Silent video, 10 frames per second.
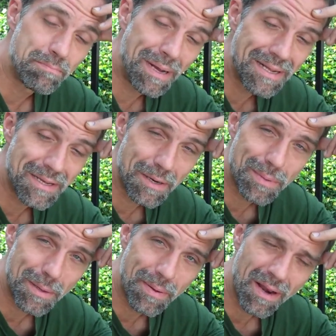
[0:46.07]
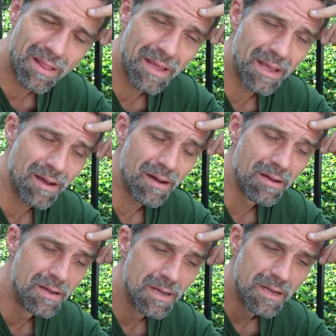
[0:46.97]
better, but apparently
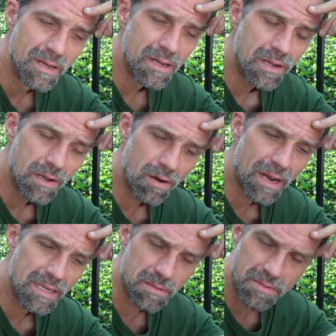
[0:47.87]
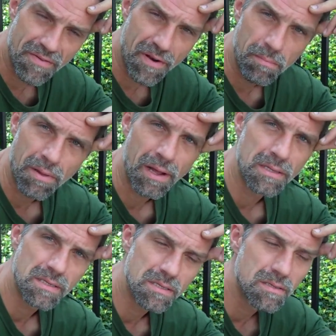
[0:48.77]
God has some different
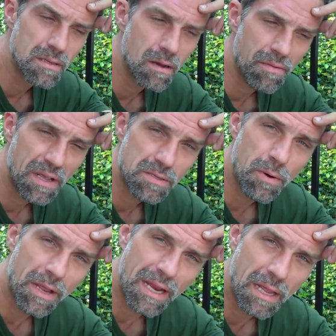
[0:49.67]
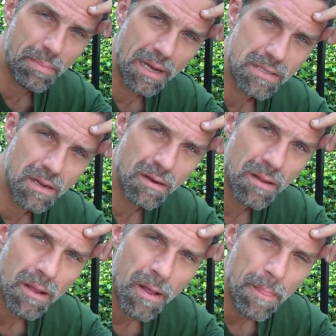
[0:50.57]
plans. Things weren't getting better,
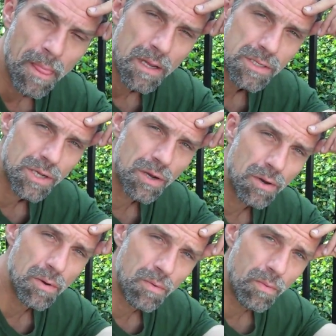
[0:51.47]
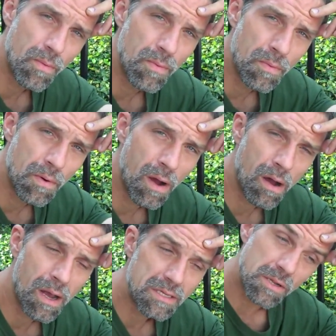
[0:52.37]
so
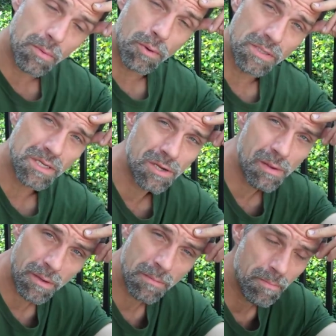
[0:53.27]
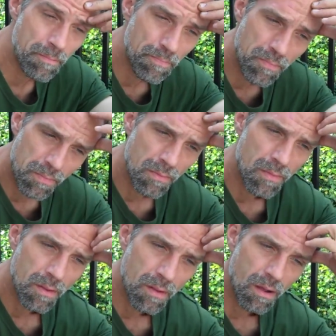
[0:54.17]
I stopped going to treatment
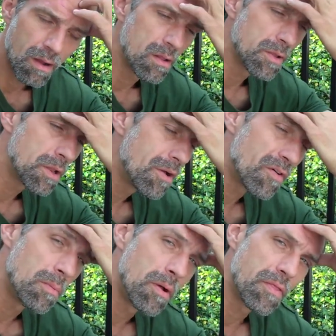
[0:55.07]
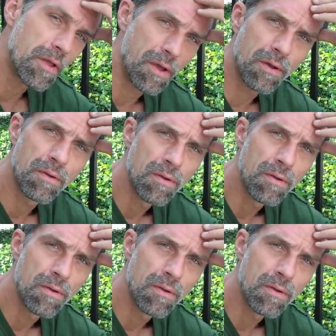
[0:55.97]
a little over a month ago.